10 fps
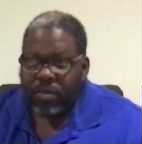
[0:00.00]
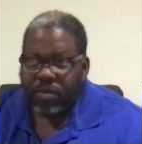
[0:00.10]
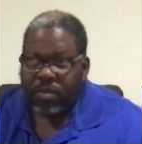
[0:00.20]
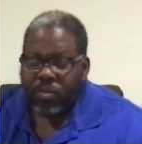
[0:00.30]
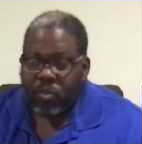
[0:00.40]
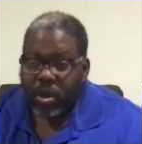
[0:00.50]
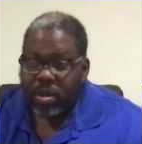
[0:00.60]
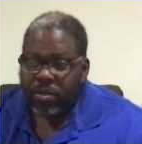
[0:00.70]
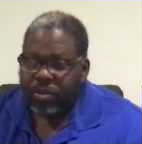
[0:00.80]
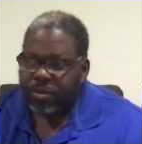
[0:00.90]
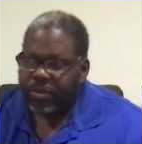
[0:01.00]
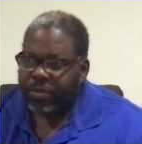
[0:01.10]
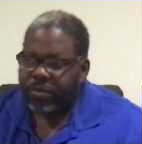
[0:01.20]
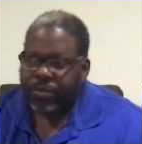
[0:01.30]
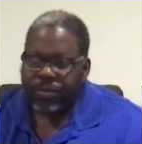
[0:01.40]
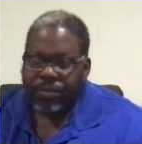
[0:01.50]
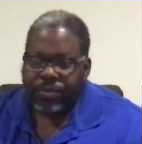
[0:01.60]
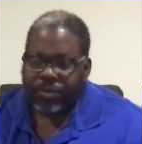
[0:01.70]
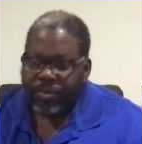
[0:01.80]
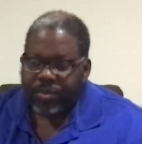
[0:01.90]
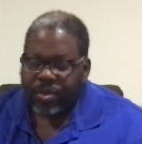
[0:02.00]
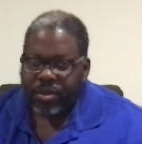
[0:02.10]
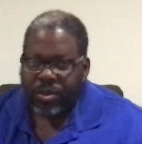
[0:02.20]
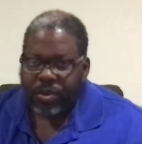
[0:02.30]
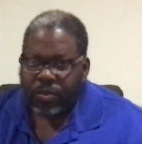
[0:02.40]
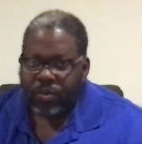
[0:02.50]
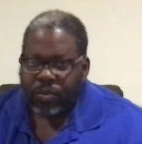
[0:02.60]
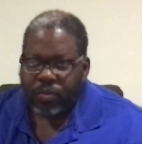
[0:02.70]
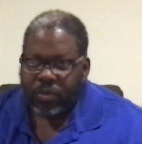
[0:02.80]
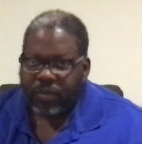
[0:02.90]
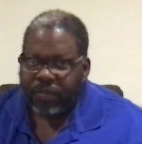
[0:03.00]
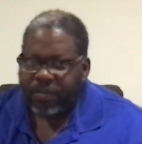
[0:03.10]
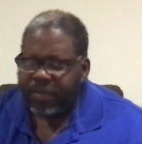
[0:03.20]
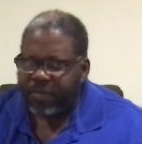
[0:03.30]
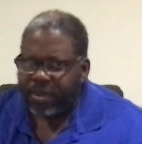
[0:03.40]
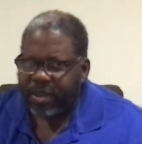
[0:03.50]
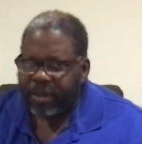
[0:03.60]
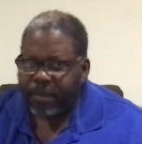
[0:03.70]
from 1 to 150,